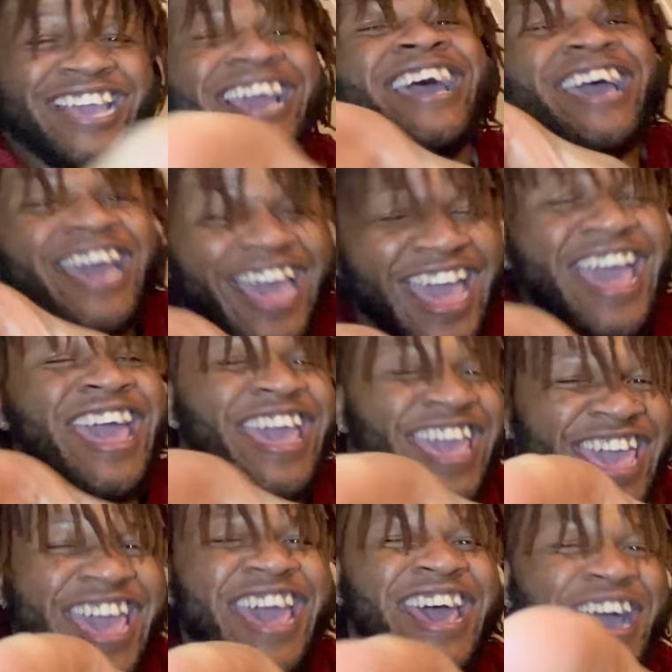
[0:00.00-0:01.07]

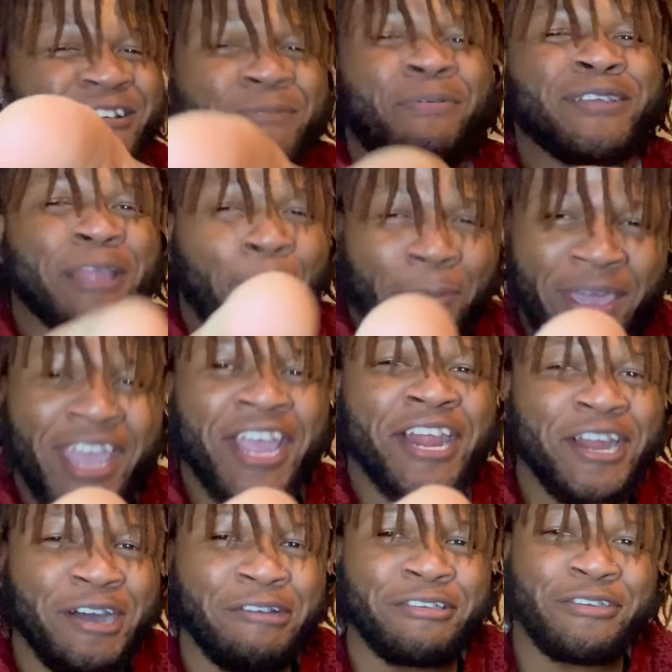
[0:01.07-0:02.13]
yeah, we put the
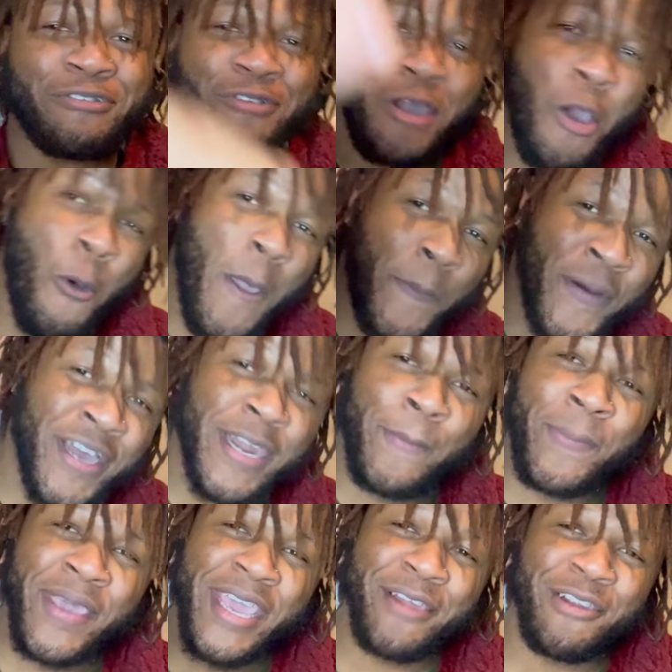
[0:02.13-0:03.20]
pin on you. We putting the
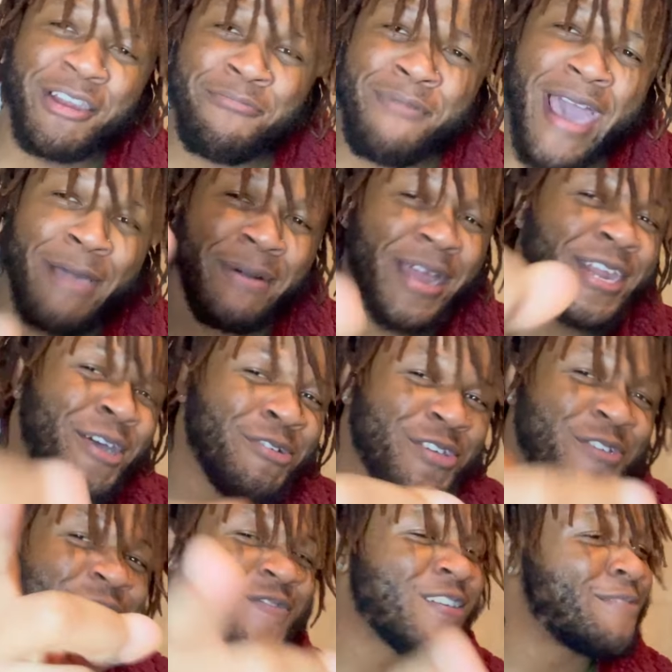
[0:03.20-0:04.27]
pin on the map. I know where
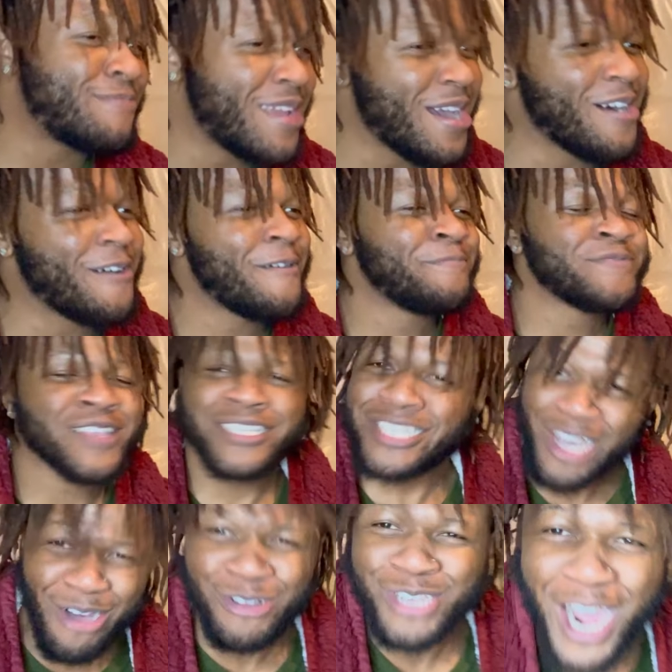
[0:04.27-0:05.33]
you from now.
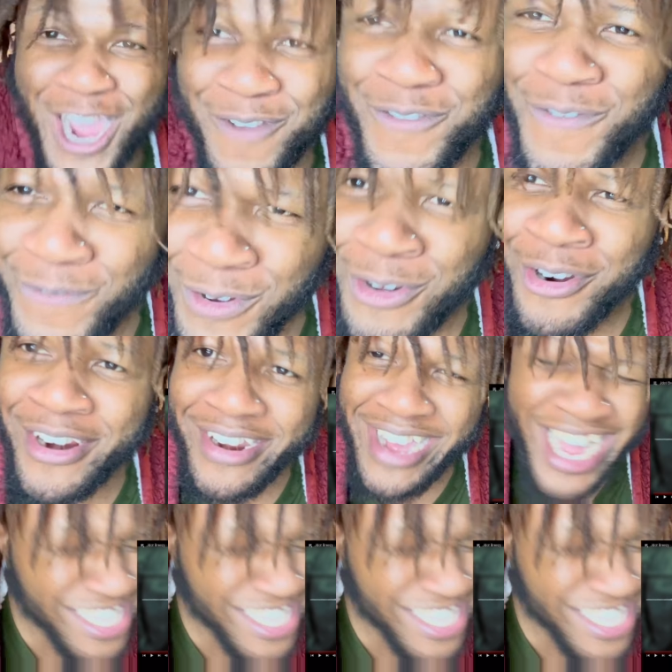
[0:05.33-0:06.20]
Told y'all he's from Florida. I